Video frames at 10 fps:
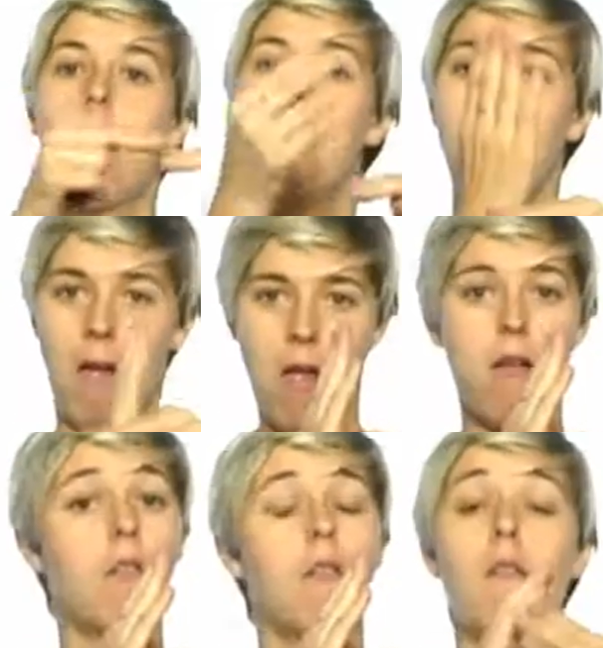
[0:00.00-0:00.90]
that the
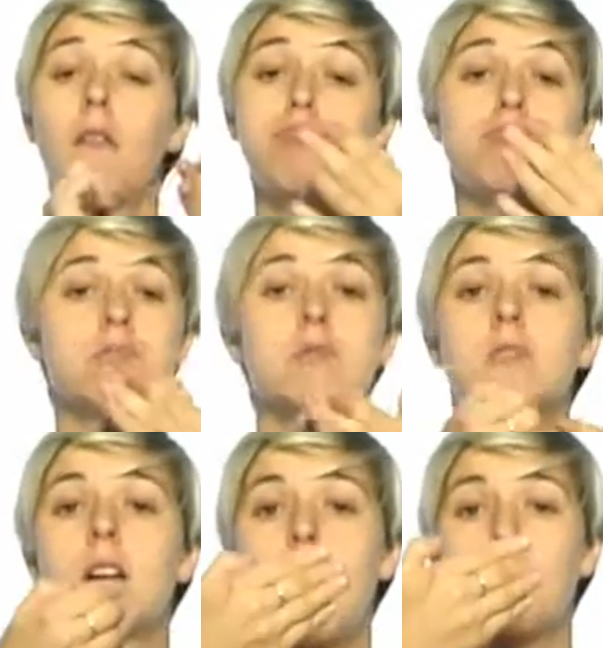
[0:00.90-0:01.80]
people who attended
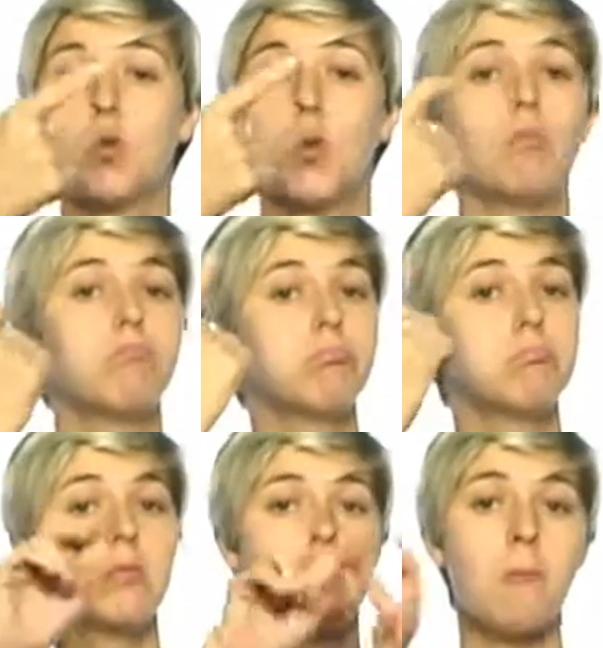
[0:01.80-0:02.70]
sign language
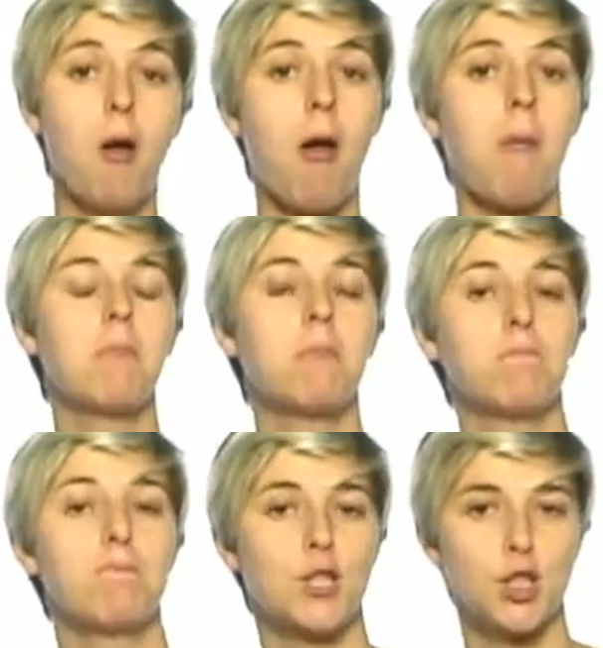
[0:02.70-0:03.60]
courses can
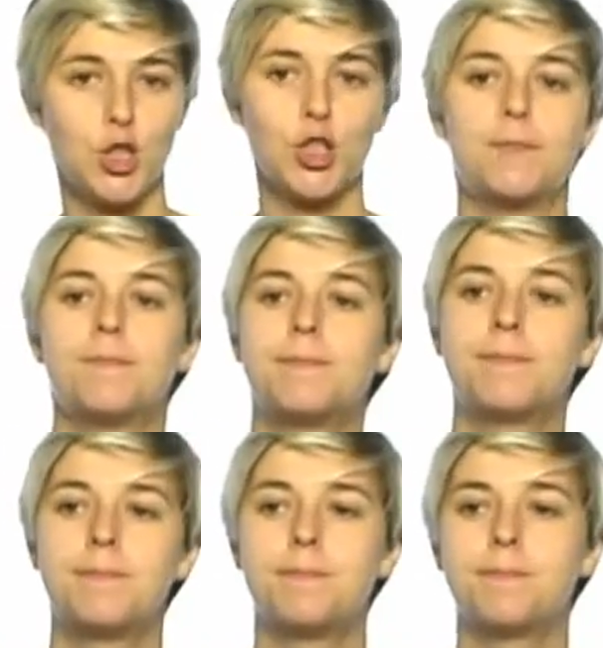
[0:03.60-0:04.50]
reach the level needed
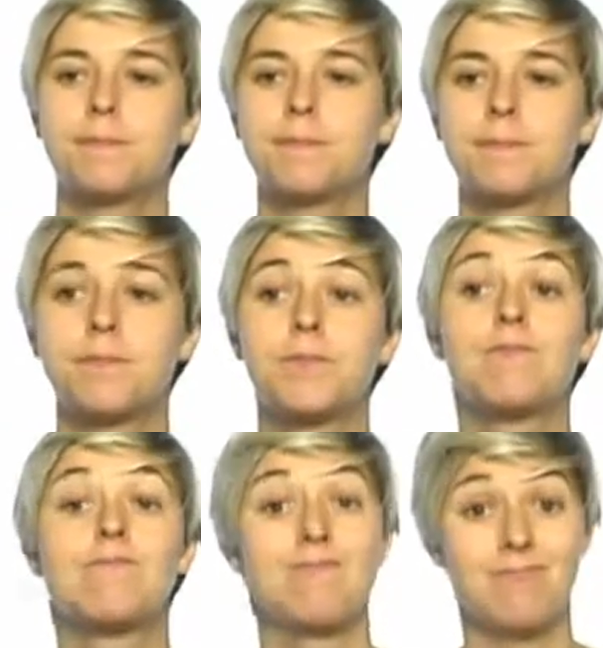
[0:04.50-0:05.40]
to enter the
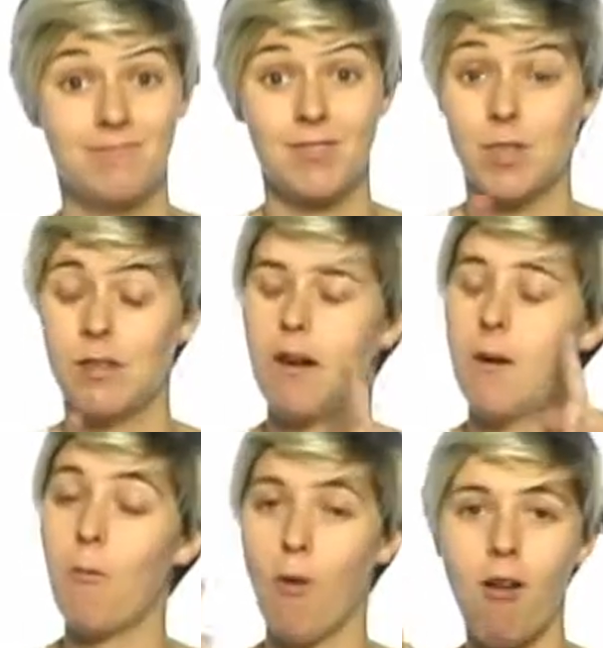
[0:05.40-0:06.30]
university and get their
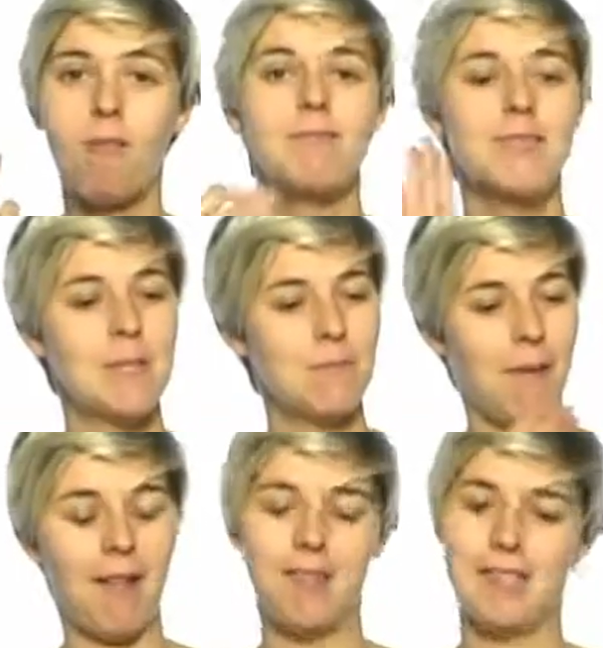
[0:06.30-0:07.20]
master's degree
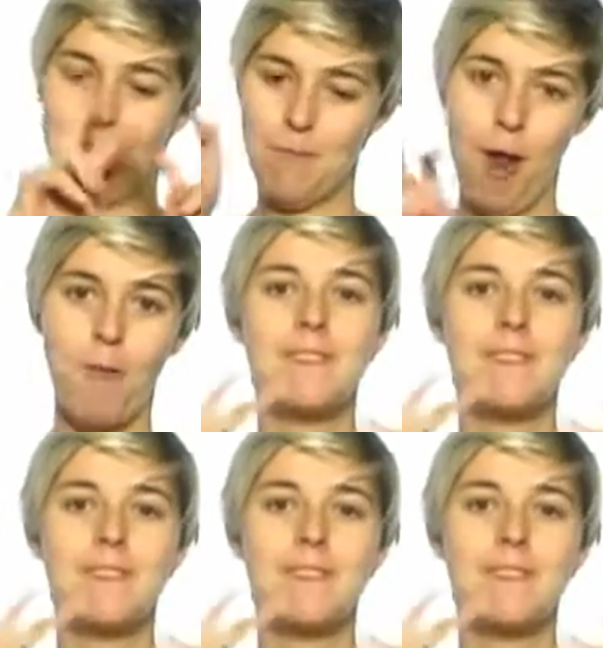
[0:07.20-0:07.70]
at the end.